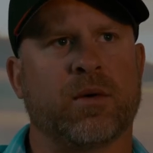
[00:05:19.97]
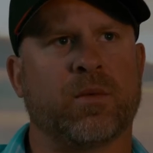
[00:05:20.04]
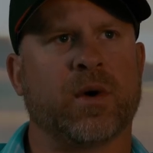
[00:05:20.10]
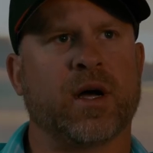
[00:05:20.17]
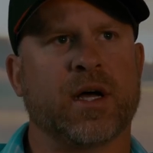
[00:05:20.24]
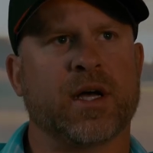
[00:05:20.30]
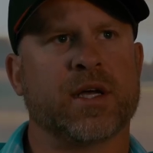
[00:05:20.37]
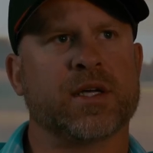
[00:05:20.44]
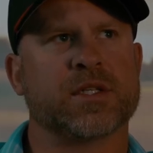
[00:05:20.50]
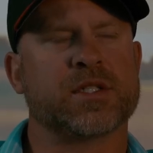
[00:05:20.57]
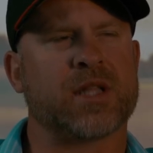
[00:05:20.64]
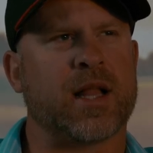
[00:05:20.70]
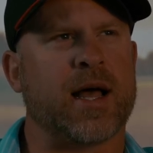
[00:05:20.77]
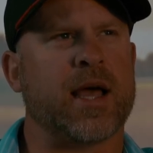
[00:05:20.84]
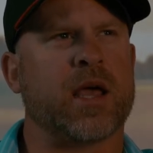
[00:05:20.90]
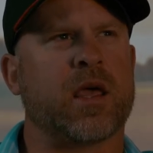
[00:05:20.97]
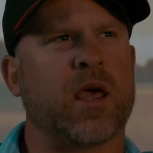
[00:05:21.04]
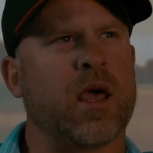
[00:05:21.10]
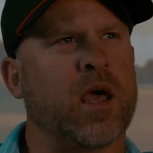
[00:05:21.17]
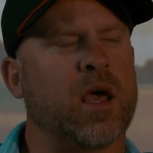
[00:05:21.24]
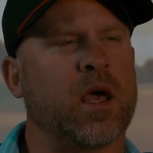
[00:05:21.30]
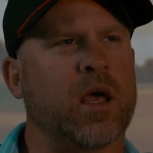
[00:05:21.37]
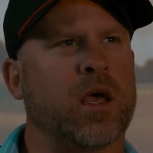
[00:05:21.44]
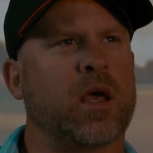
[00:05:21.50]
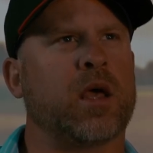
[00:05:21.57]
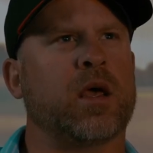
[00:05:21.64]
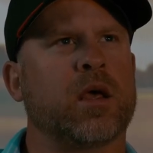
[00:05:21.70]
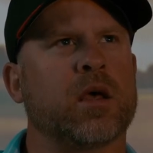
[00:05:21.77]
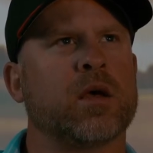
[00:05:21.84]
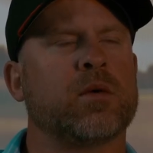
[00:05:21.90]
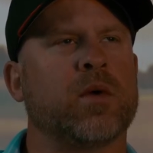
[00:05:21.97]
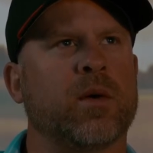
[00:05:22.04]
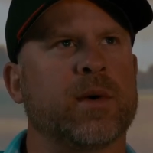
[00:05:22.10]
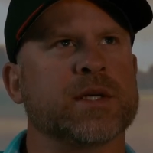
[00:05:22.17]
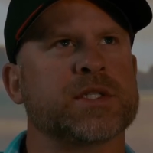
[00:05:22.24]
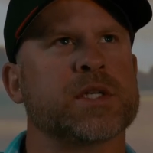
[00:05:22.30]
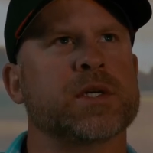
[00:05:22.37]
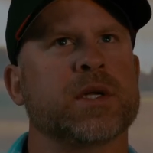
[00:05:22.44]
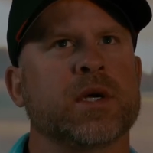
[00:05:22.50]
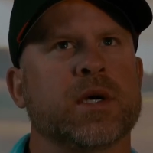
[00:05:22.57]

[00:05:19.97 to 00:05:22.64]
was like what was it?